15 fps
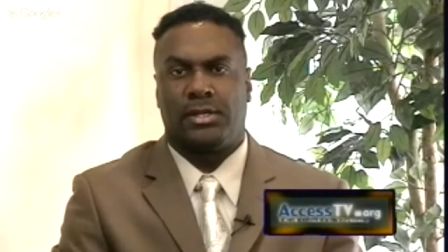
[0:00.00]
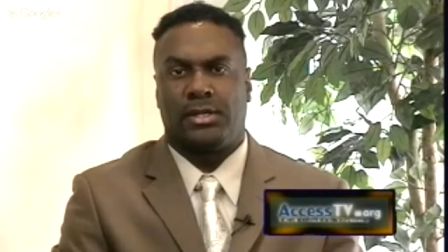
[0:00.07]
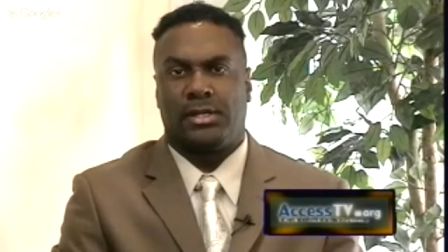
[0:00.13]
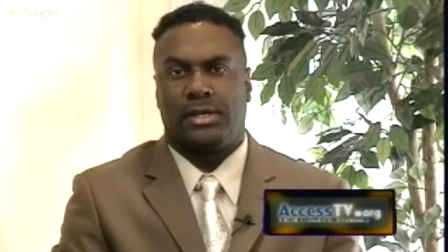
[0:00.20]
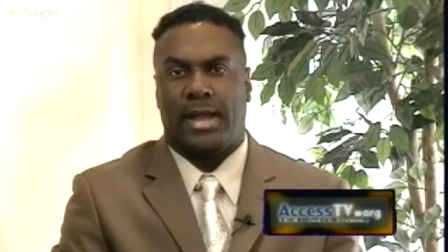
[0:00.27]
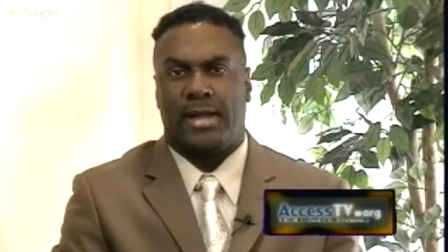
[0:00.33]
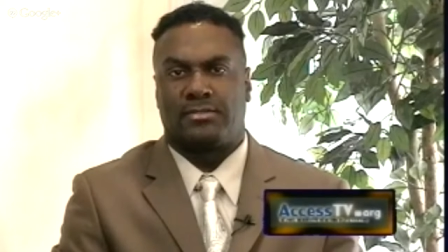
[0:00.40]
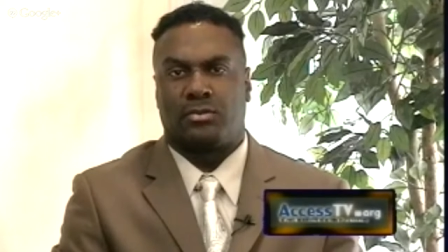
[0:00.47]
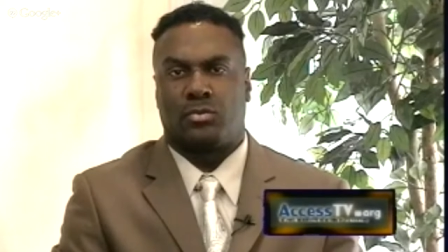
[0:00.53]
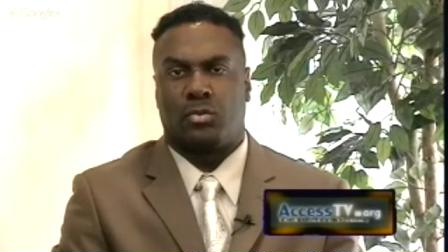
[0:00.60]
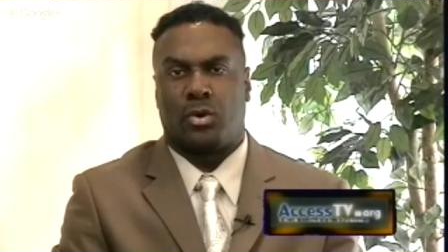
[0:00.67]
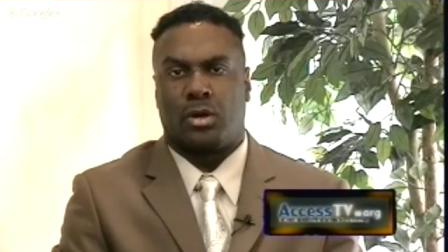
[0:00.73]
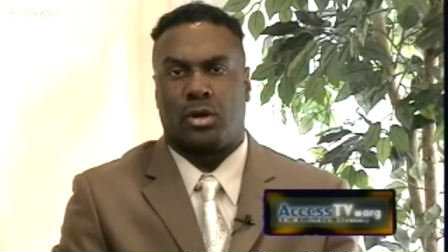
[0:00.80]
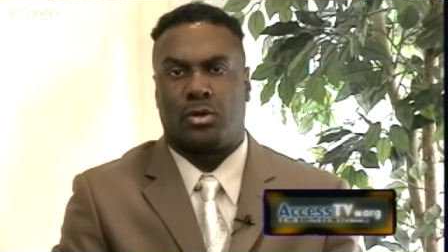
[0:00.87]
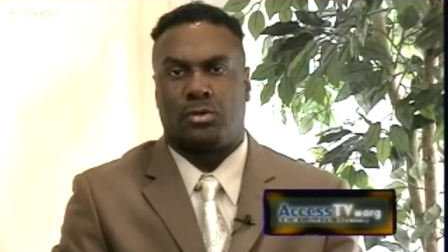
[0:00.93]
He has a
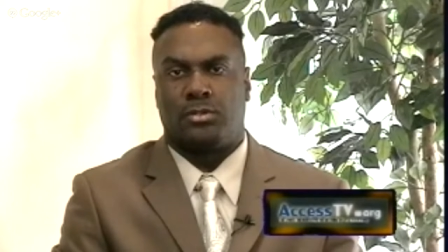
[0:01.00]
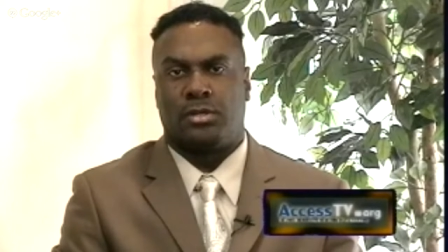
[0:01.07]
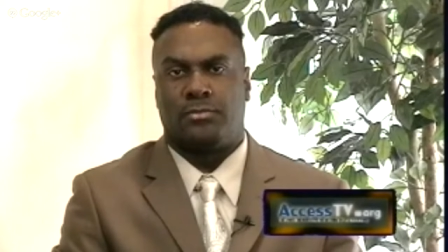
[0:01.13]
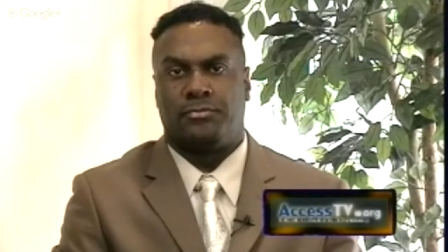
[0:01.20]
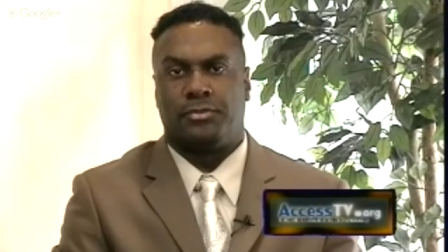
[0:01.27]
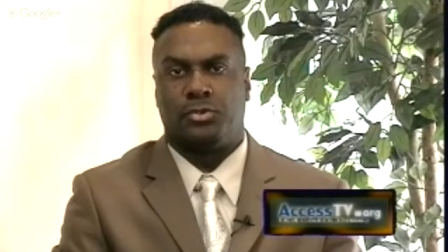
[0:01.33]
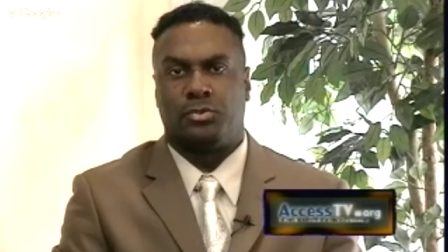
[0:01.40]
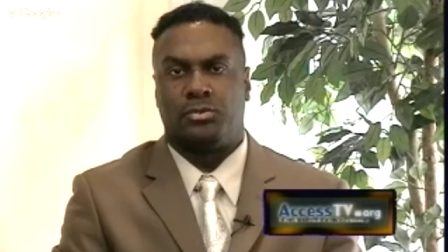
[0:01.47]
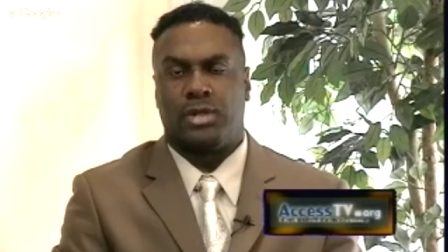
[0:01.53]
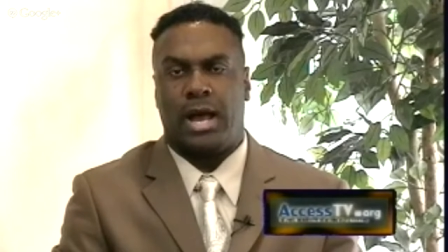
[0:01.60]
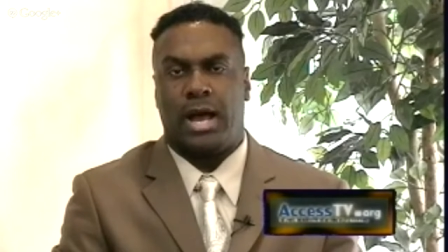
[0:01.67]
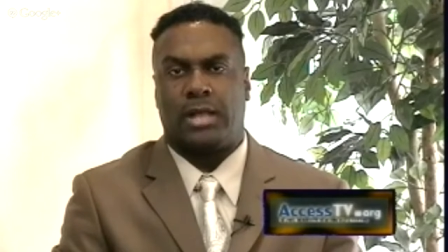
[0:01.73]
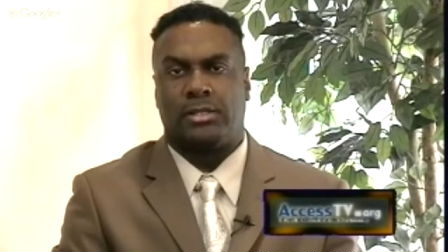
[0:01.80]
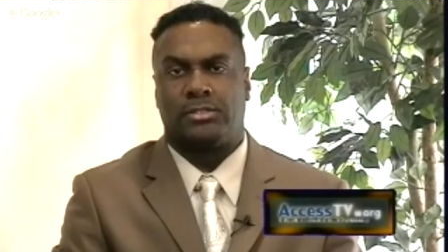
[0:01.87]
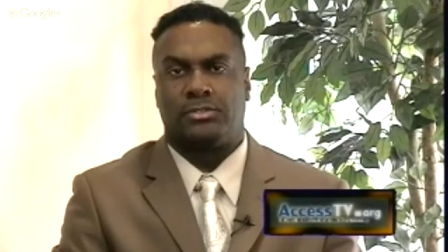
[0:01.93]
world view
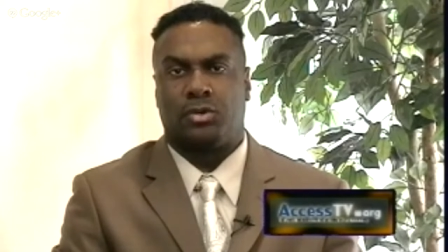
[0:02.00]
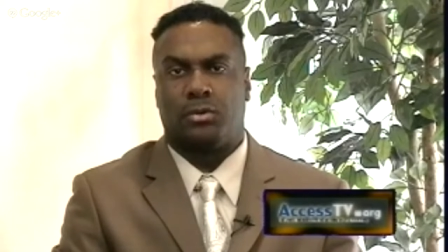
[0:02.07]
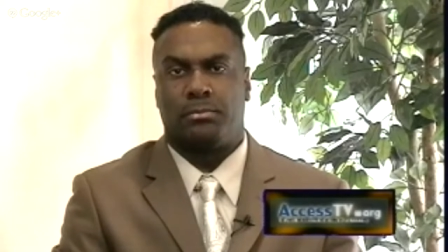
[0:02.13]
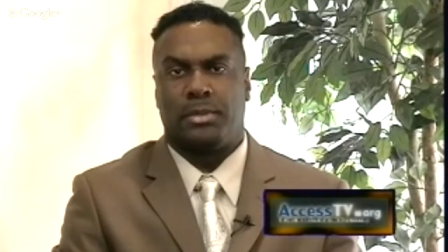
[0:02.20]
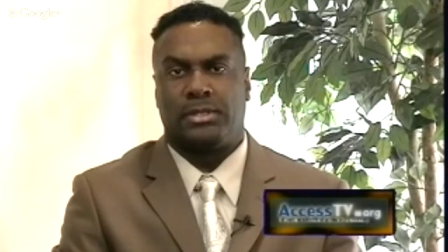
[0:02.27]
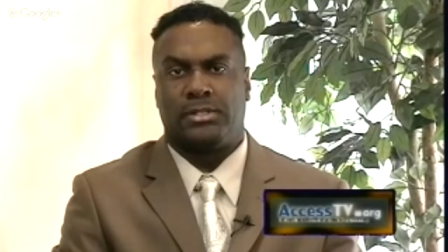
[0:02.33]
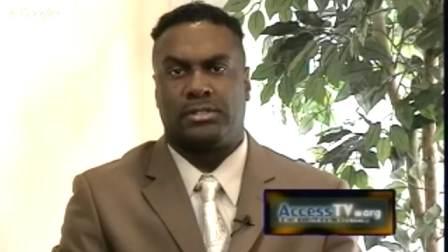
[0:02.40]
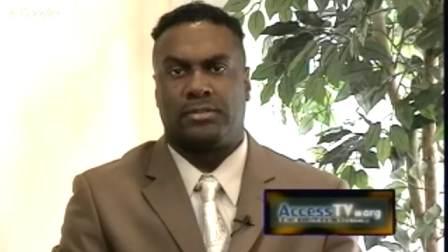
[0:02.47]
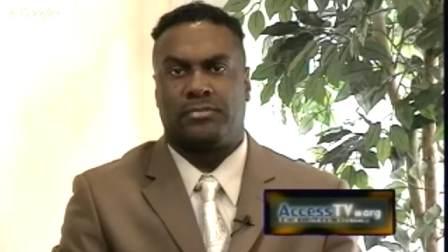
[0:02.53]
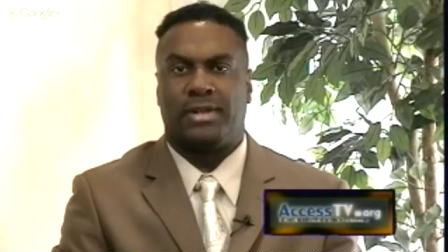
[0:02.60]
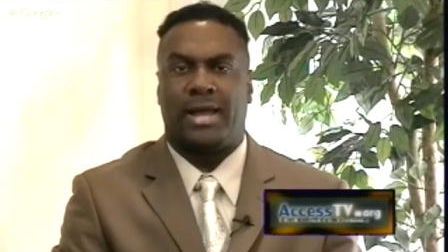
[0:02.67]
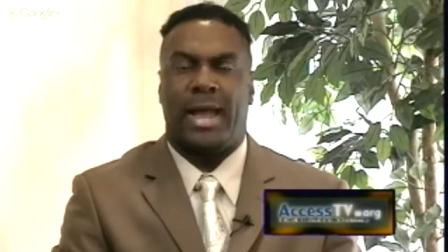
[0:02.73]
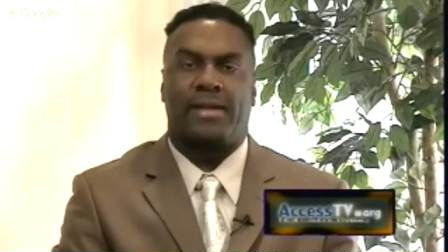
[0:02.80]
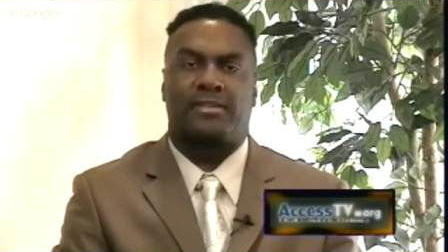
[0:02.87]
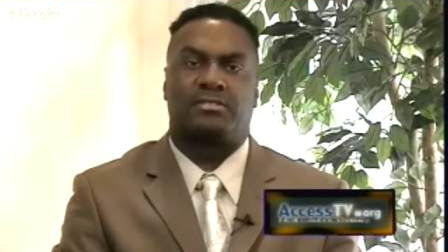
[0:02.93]
knowledge on many
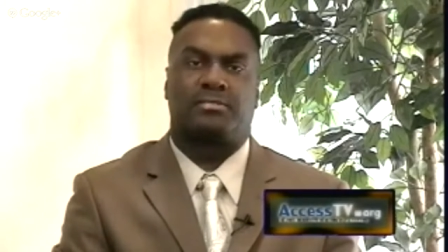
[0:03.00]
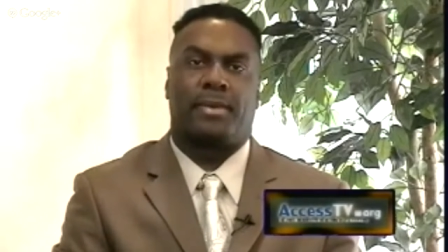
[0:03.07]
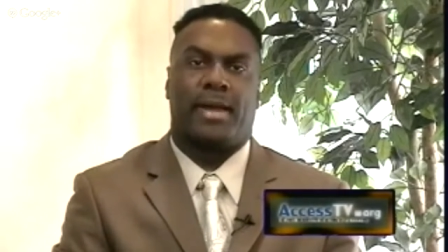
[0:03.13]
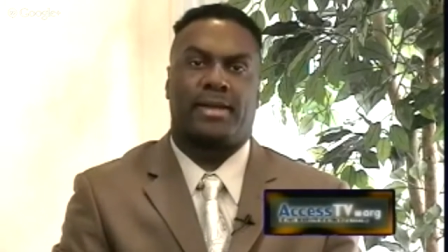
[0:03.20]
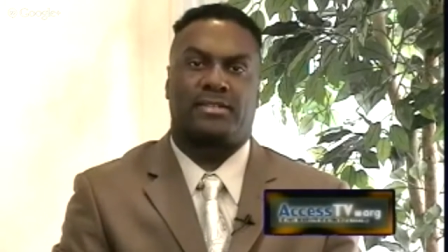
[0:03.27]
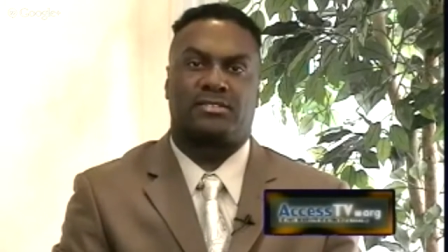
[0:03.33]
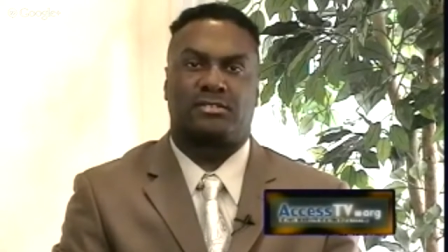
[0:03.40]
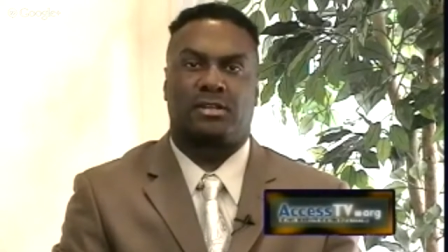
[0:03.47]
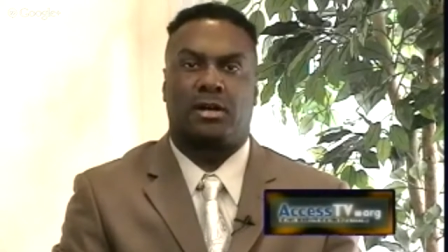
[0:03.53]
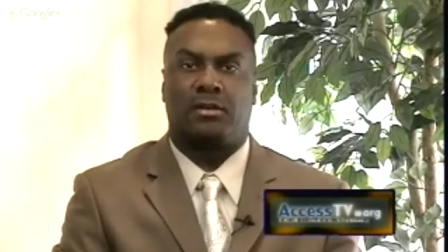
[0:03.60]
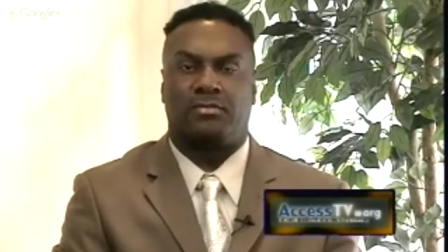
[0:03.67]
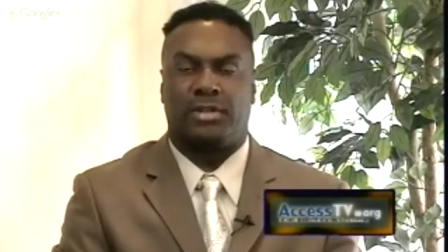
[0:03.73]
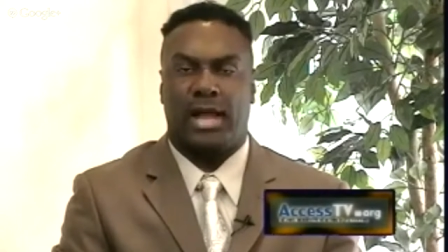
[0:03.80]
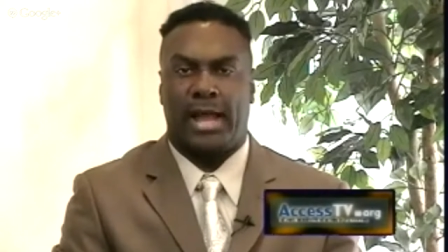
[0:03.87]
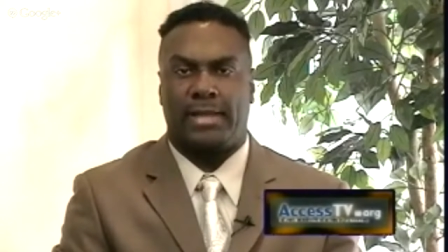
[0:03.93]
different aspects
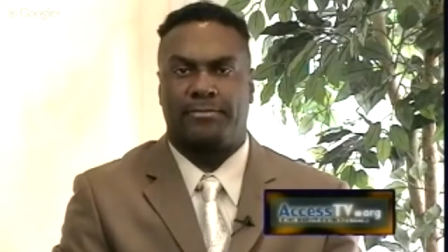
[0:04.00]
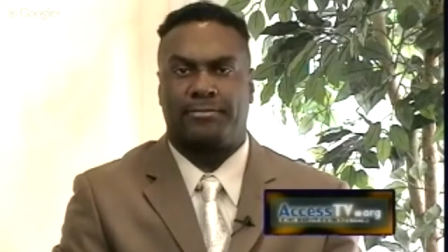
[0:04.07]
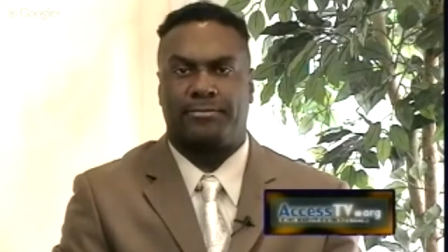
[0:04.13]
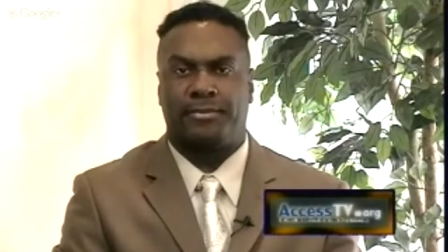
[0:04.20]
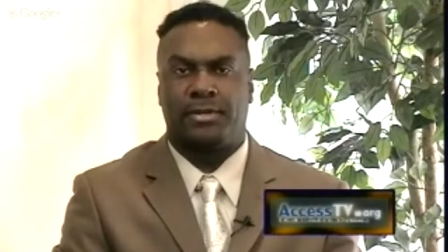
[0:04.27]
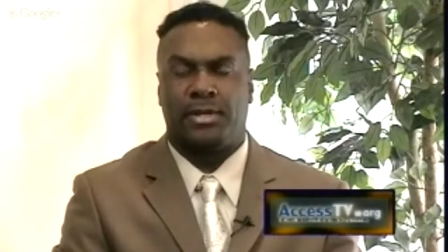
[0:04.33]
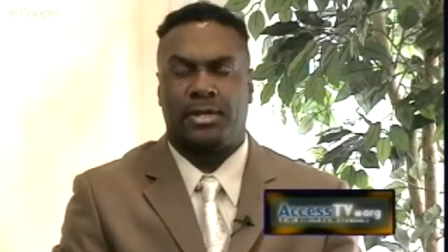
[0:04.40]
of life.